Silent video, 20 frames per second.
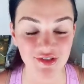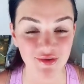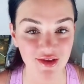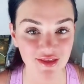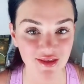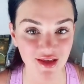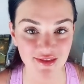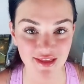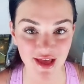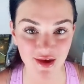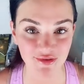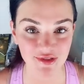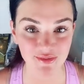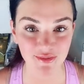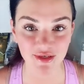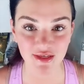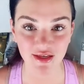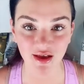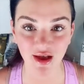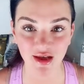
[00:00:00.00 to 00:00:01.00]
So I thought that was
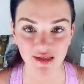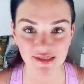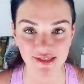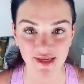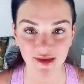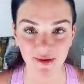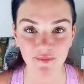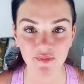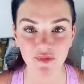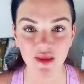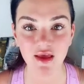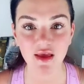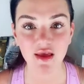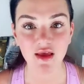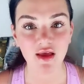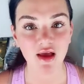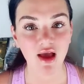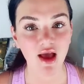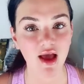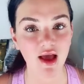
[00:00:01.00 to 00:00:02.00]
pretty awesome.
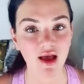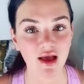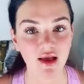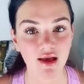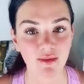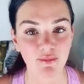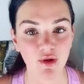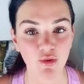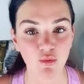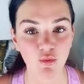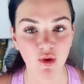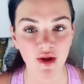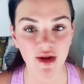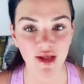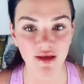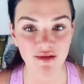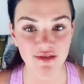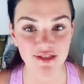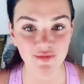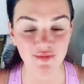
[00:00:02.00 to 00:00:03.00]
What
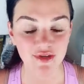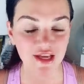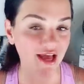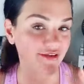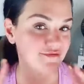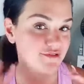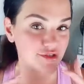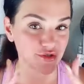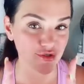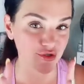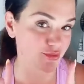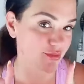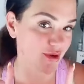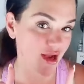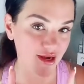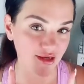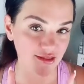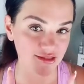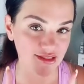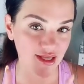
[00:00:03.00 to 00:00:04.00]
else? We have 2 new
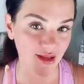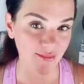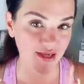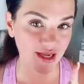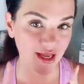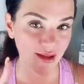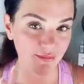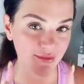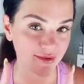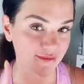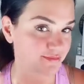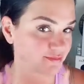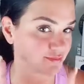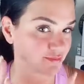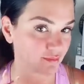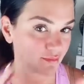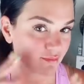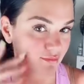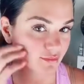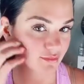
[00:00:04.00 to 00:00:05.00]
products coming up.
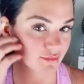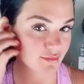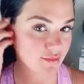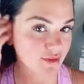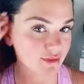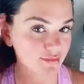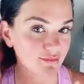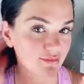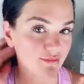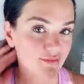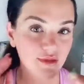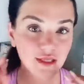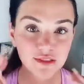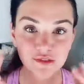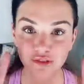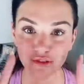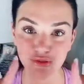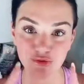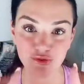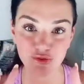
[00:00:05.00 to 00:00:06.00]

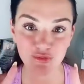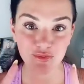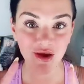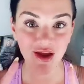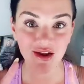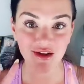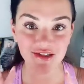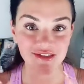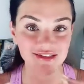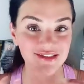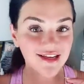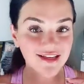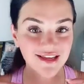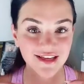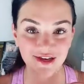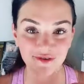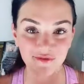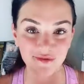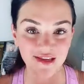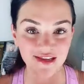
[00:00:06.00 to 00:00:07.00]
2 new products. I
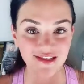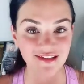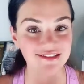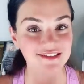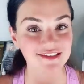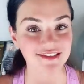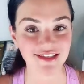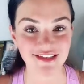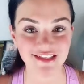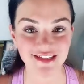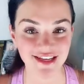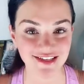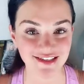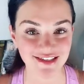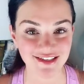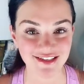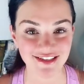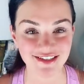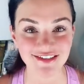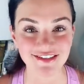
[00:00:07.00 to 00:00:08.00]
can't wait until they get
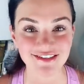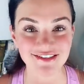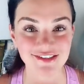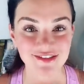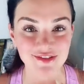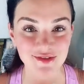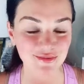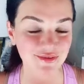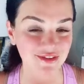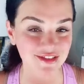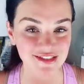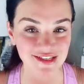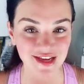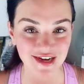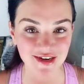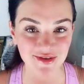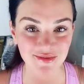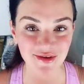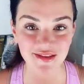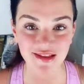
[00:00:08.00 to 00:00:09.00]
here. Super
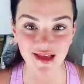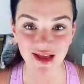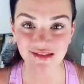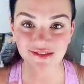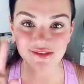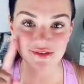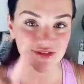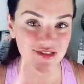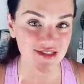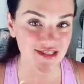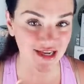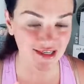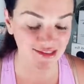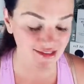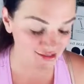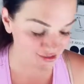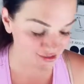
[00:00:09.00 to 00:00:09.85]
excited about that. So stay